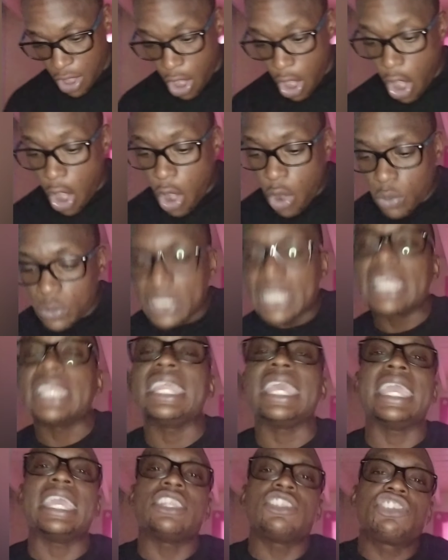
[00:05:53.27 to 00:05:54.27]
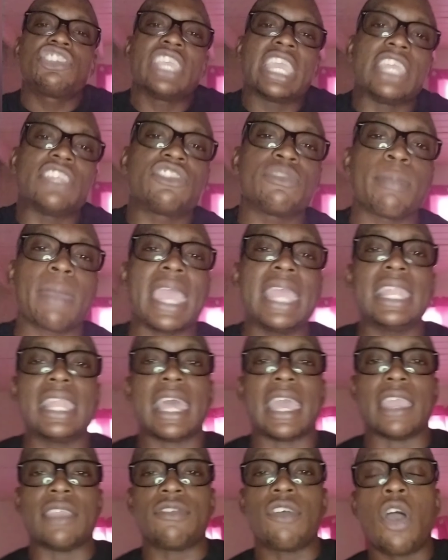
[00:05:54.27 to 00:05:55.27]
How did it change my
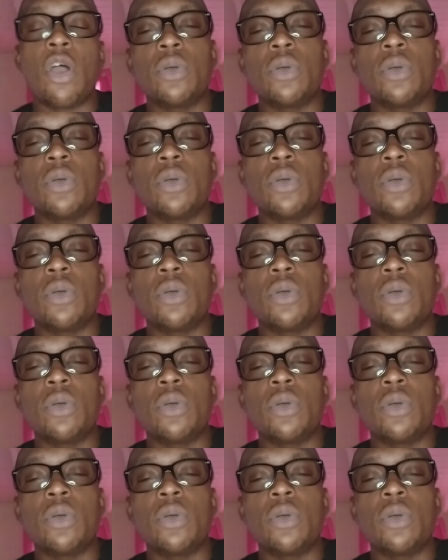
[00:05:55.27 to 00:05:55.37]
life?